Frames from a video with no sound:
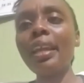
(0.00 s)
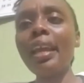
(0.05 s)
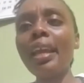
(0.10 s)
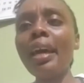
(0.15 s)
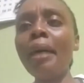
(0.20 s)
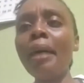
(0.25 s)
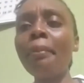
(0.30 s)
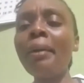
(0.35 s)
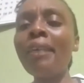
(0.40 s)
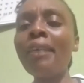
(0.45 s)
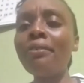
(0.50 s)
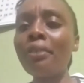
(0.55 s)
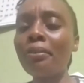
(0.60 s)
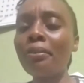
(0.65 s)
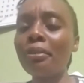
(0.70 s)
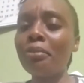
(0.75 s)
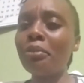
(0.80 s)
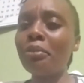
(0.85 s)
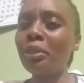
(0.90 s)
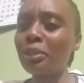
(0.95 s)
apart from
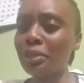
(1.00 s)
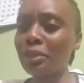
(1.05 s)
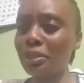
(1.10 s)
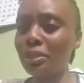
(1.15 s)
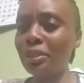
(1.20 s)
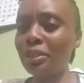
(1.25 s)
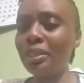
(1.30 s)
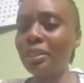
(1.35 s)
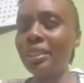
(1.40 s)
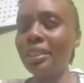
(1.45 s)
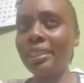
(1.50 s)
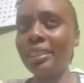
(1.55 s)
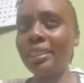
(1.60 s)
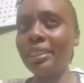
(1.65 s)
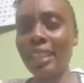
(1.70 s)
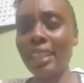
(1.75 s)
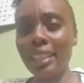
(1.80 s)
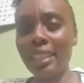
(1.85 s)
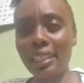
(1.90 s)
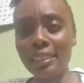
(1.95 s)
the muscles, the
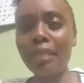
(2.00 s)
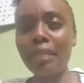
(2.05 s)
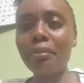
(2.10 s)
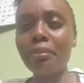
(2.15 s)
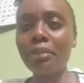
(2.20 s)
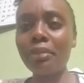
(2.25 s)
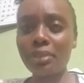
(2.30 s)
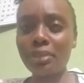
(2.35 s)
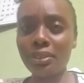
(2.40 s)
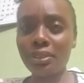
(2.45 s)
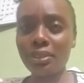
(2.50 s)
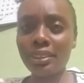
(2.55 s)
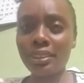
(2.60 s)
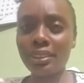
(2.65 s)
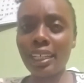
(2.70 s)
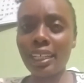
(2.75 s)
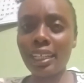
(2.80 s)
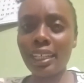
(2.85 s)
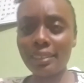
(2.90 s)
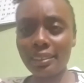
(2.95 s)
skeletal muscles
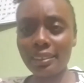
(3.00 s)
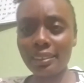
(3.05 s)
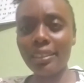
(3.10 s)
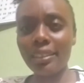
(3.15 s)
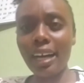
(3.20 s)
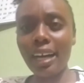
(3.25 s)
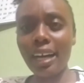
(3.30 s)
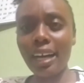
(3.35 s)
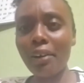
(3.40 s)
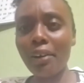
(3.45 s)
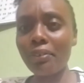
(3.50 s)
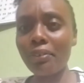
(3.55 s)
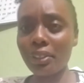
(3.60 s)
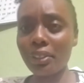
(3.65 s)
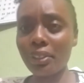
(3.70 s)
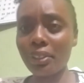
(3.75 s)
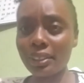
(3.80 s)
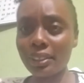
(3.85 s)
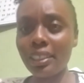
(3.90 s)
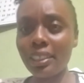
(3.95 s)
that are
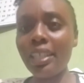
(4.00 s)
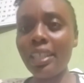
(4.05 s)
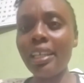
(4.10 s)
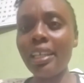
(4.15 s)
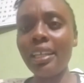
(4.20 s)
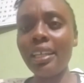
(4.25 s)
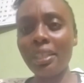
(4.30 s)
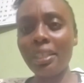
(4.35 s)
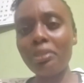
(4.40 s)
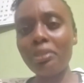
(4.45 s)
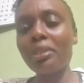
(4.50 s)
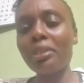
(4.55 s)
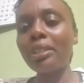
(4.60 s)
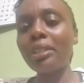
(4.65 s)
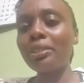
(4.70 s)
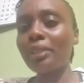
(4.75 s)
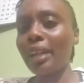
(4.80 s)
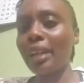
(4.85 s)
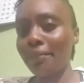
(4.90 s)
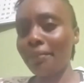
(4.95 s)
obvious, it could
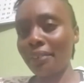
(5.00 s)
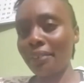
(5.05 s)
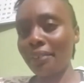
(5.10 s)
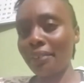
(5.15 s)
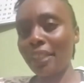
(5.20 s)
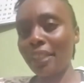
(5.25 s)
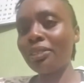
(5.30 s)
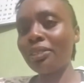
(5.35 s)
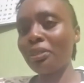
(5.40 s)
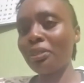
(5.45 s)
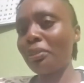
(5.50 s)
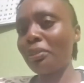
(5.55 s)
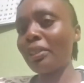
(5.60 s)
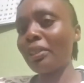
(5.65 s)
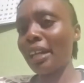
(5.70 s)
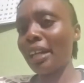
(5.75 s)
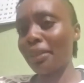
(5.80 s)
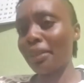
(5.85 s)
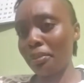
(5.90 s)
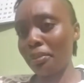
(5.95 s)
also affect some other
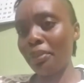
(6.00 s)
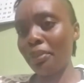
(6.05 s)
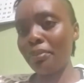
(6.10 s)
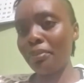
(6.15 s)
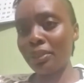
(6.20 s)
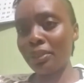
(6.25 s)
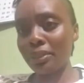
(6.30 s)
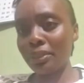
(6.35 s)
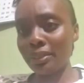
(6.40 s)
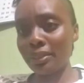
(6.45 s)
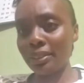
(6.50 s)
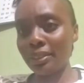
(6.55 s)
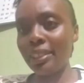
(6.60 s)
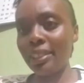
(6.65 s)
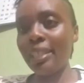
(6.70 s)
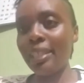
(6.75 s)
group of muscles,